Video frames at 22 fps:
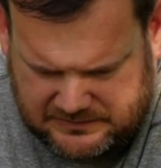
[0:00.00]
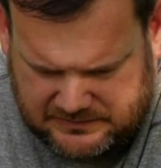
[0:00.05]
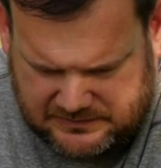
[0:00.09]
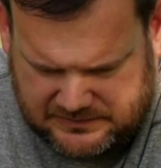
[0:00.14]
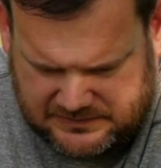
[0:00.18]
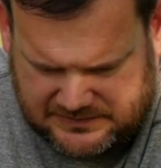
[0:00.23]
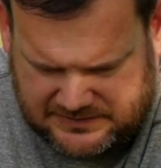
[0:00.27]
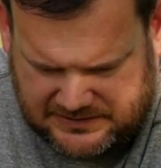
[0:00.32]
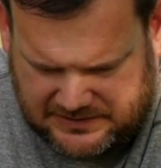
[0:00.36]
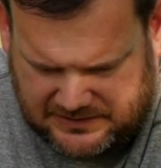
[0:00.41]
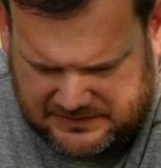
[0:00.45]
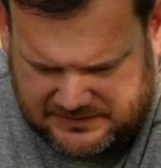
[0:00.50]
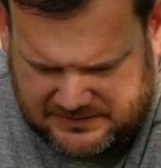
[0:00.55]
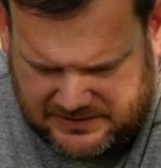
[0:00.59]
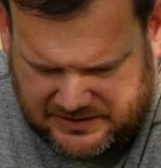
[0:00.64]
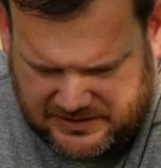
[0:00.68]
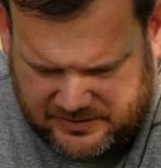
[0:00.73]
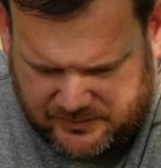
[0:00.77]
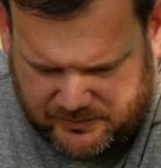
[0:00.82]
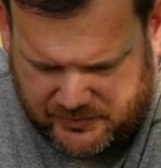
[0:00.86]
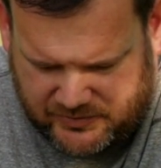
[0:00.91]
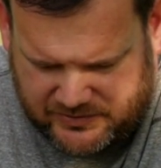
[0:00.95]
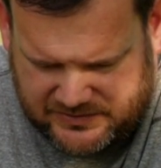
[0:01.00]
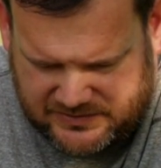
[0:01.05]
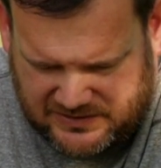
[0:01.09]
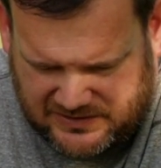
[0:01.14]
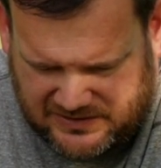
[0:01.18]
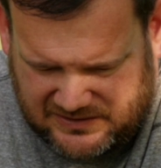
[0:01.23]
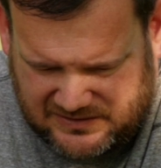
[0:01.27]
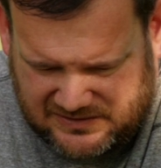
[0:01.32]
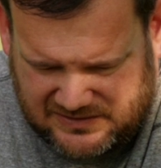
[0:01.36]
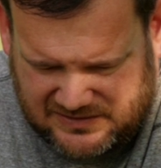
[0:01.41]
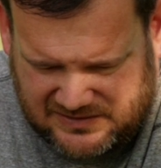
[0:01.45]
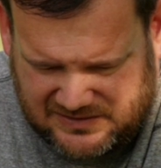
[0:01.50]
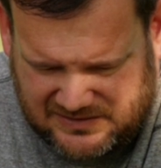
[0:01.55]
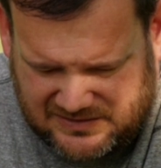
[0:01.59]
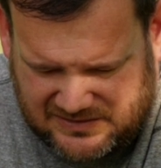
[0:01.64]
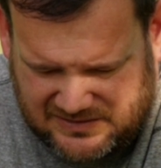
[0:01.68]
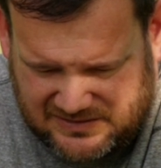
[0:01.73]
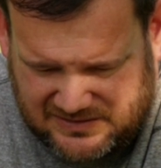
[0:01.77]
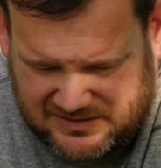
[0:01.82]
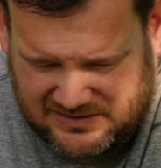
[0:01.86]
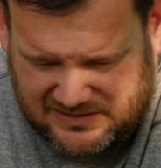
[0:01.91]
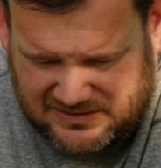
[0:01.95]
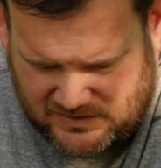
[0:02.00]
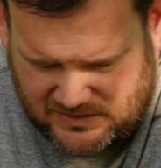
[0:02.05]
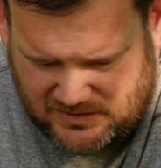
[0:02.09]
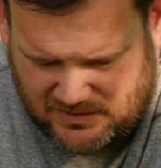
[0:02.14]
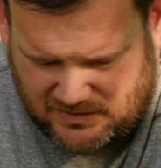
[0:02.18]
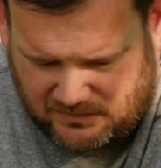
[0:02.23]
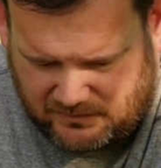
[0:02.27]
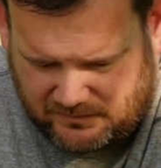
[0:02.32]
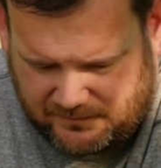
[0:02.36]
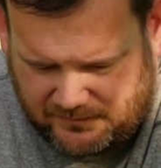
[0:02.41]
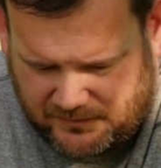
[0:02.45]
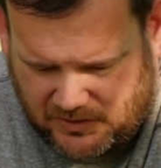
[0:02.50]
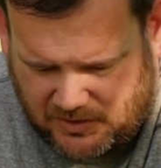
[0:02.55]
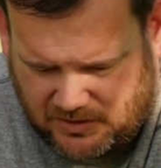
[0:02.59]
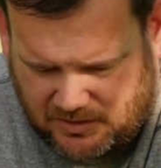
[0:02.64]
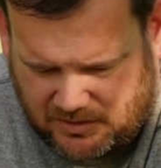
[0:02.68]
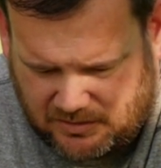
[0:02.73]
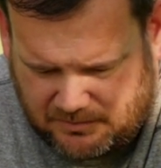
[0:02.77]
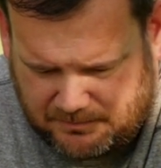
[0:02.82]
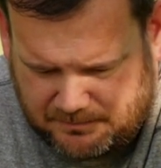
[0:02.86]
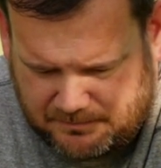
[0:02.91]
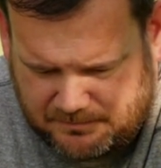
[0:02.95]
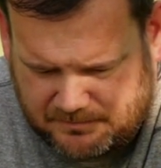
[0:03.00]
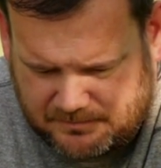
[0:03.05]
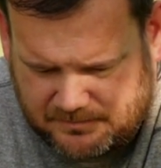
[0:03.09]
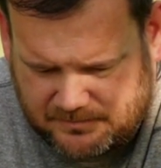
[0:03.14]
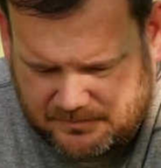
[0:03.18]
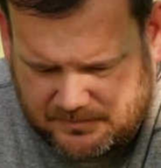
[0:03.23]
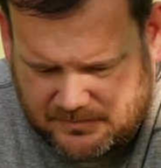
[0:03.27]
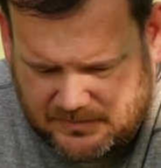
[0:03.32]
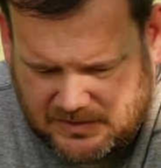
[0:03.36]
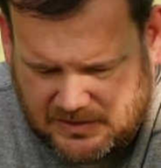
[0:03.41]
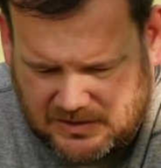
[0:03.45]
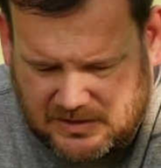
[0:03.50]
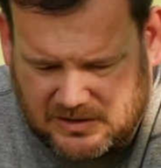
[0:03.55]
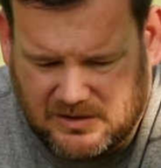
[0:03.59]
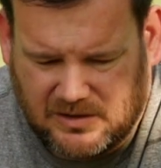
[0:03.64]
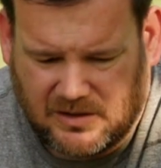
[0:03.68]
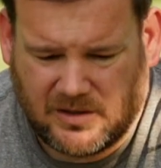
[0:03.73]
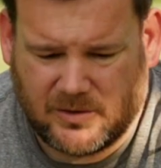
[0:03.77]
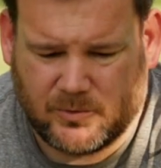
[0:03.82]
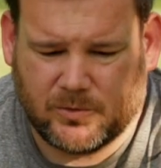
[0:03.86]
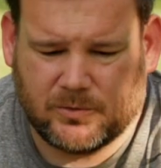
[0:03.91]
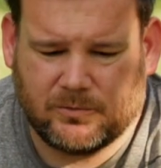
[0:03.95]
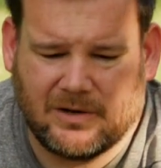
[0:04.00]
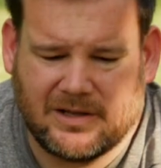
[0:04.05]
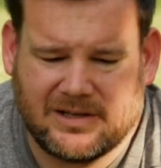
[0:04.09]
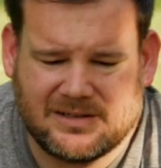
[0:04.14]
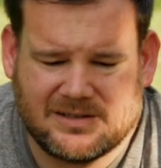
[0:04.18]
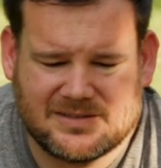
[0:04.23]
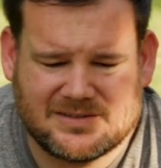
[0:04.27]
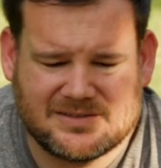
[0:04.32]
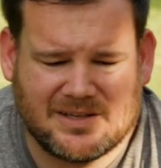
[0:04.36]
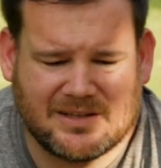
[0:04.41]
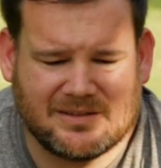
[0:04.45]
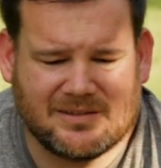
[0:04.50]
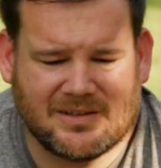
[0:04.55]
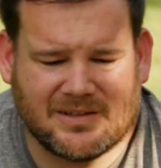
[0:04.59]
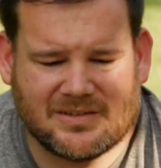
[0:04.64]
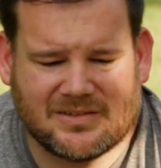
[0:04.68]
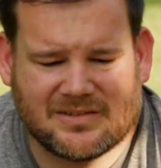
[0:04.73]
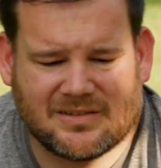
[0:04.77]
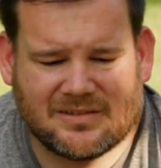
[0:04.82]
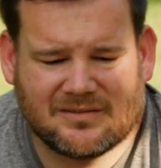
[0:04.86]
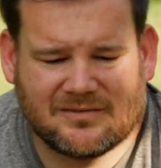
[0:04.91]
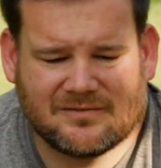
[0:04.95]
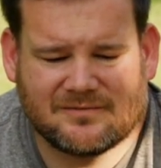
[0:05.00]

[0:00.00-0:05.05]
let's say to 10%. Confirm. All right, we're ready to send this.